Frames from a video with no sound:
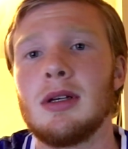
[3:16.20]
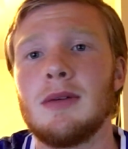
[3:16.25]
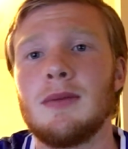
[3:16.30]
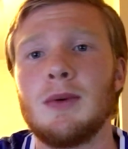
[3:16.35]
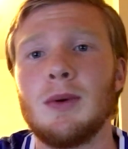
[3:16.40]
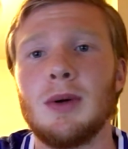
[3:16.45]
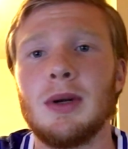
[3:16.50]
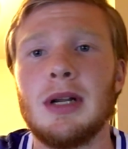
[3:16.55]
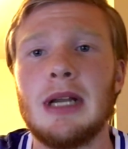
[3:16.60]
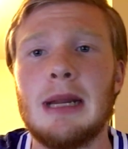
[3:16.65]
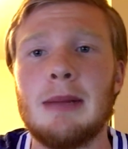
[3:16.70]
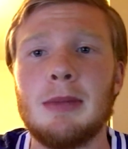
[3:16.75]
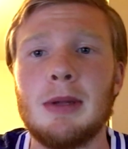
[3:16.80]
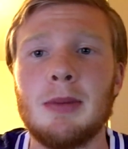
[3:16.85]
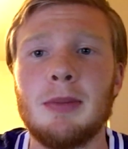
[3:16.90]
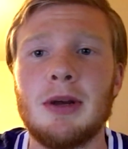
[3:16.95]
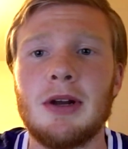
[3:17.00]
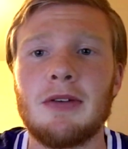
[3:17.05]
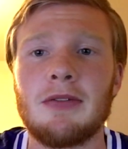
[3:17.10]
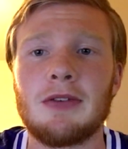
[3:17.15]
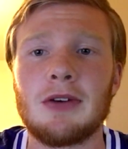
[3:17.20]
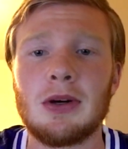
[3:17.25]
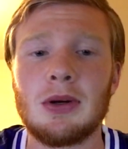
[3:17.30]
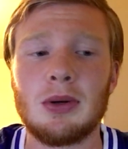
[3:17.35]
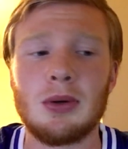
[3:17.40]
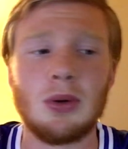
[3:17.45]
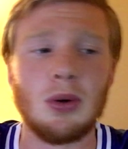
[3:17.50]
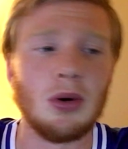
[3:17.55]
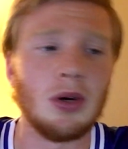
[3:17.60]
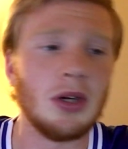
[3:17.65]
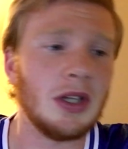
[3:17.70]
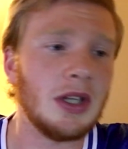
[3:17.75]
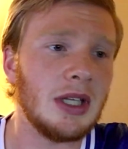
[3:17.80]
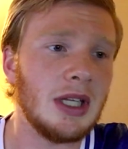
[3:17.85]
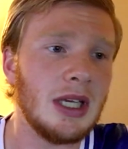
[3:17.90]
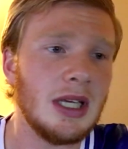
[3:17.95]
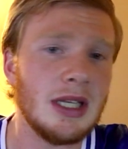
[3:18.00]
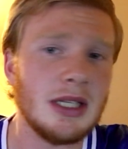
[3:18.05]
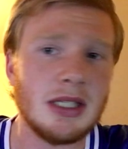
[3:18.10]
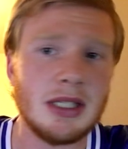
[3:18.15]
If you want to name me a better front court in the
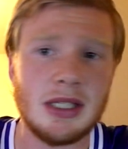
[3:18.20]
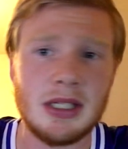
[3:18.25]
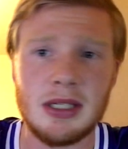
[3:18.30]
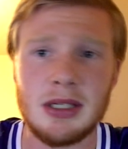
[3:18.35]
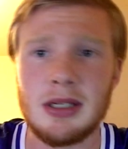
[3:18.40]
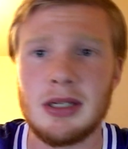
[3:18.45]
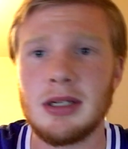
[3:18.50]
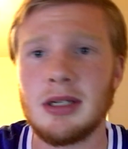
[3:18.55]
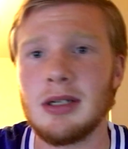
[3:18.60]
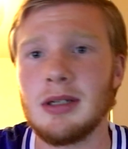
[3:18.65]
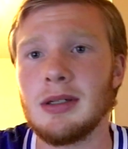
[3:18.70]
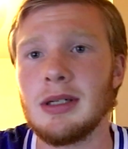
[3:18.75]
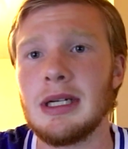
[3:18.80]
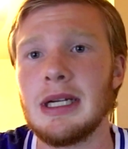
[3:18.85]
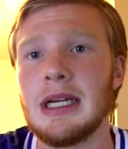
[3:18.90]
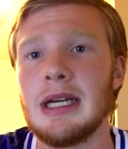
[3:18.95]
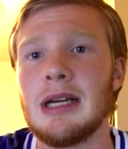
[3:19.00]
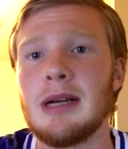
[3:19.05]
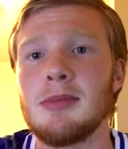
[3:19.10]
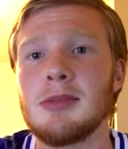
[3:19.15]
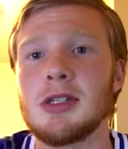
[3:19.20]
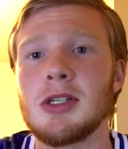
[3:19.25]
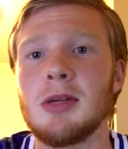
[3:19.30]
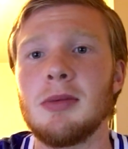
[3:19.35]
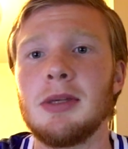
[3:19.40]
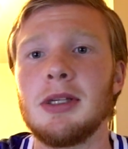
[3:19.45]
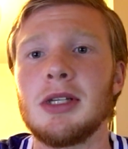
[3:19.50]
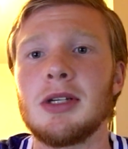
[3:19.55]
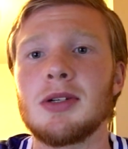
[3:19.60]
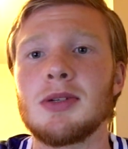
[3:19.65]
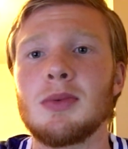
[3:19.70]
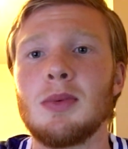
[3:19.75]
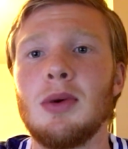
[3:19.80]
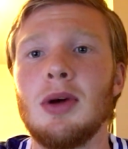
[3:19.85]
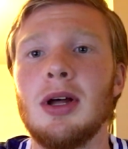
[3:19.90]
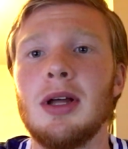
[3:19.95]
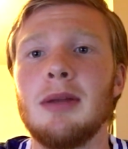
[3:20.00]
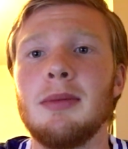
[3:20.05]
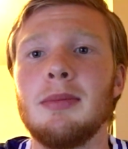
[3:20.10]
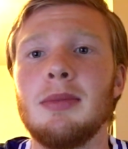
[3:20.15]
East, go ahead. I'm assuming there's
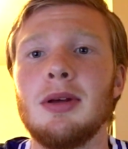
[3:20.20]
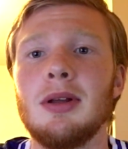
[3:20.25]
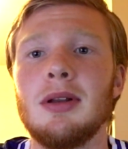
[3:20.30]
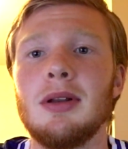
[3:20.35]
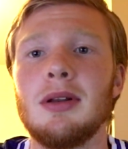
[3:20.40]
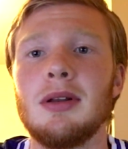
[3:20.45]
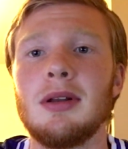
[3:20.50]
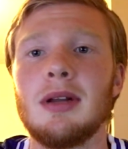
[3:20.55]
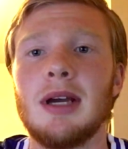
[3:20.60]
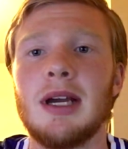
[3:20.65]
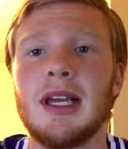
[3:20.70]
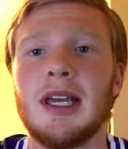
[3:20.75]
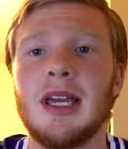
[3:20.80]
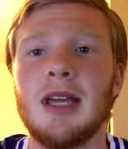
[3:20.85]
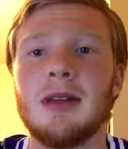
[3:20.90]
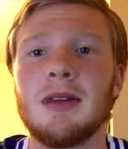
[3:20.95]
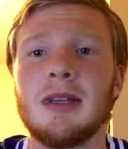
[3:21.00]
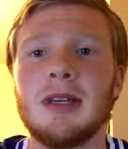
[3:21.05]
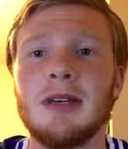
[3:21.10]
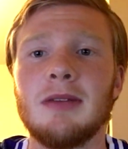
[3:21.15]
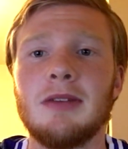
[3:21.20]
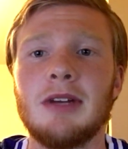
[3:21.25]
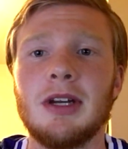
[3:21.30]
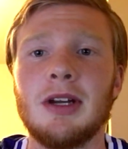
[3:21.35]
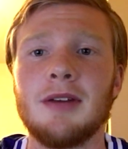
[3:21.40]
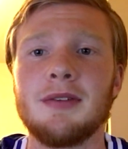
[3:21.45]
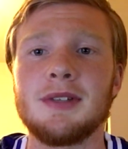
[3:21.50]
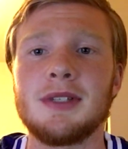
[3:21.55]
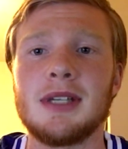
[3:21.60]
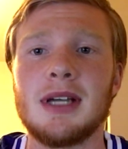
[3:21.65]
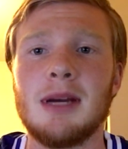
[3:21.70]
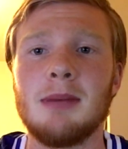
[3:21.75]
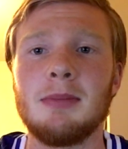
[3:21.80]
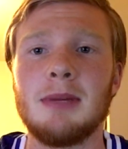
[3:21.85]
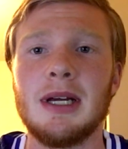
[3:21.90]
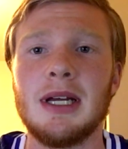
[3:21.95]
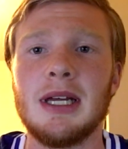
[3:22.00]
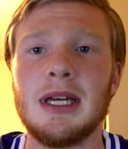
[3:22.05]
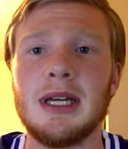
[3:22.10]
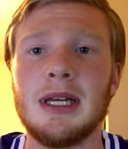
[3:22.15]
one, but I can't think of any off the top of
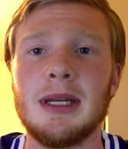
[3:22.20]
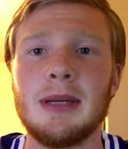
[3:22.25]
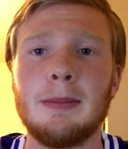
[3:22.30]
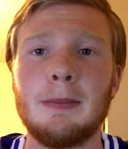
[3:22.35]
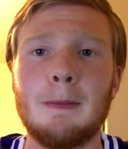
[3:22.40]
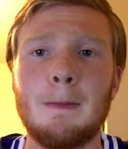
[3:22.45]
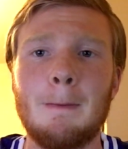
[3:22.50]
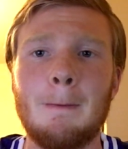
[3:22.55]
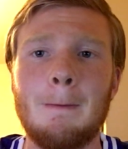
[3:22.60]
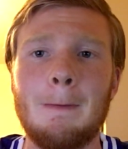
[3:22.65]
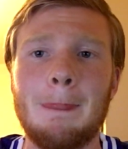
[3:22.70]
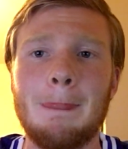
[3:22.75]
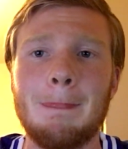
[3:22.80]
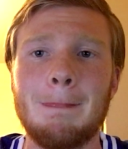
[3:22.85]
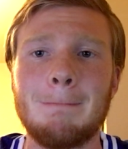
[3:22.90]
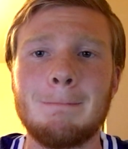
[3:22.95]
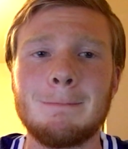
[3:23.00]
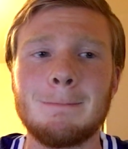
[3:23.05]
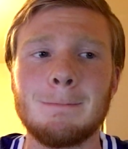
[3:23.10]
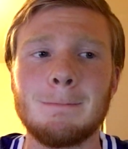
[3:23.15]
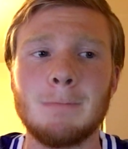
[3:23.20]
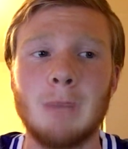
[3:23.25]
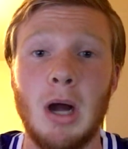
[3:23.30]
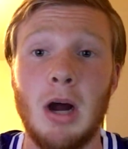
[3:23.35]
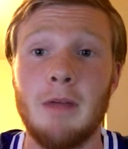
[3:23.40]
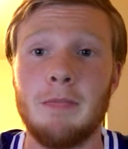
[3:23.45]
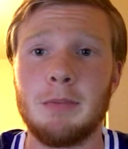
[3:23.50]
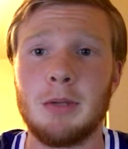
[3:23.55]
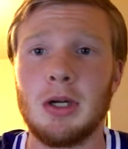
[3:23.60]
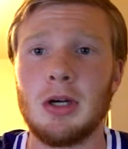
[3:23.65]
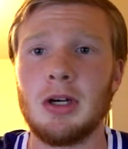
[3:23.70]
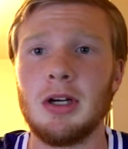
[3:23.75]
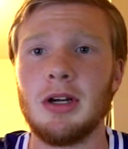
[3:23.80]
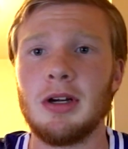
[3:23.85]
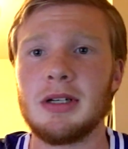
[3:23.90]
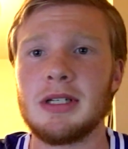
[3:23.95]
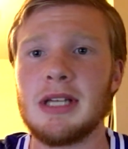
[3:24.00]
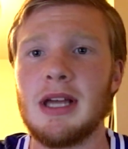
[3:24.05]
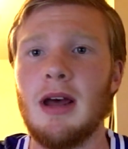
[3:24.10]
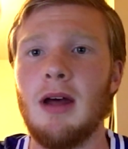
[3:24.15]
my head. Off pure
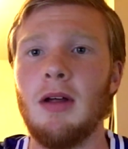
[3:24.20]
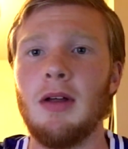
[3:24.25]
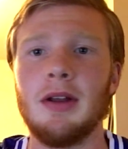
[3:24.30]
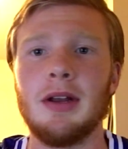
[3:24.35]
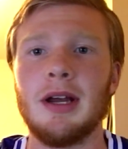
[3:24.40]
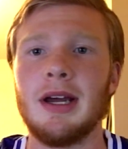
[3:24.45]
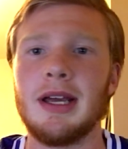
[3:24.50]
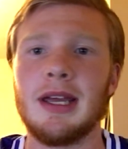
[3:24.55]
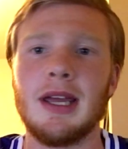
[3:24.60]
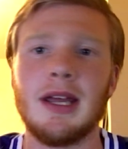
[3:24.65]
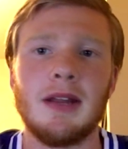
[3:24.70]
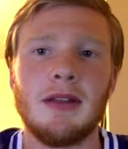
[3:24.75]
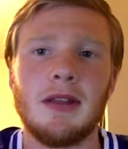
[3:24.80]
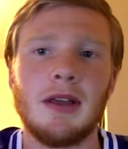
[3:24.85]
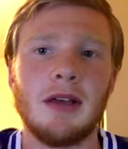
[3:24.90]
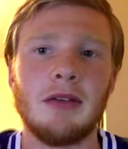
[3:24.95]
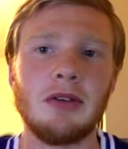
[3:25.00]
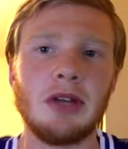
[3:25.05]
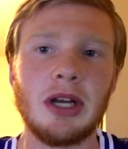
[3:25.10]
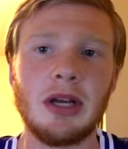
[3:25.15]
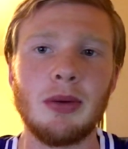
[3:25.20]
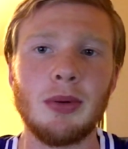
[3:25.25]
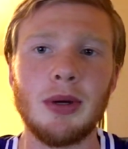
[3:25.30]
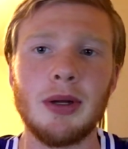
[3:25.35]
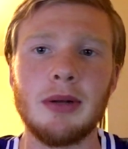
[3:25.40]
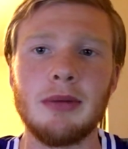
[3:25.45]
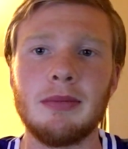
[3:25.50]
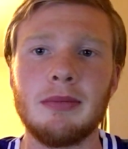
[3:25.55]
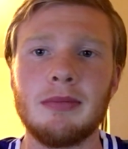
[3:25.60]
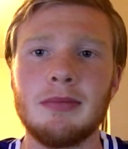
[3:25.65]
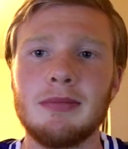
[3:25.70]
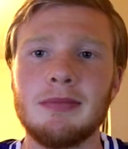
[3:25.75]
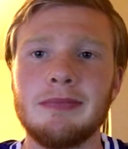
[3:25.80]
young talent, I can't think of anyone.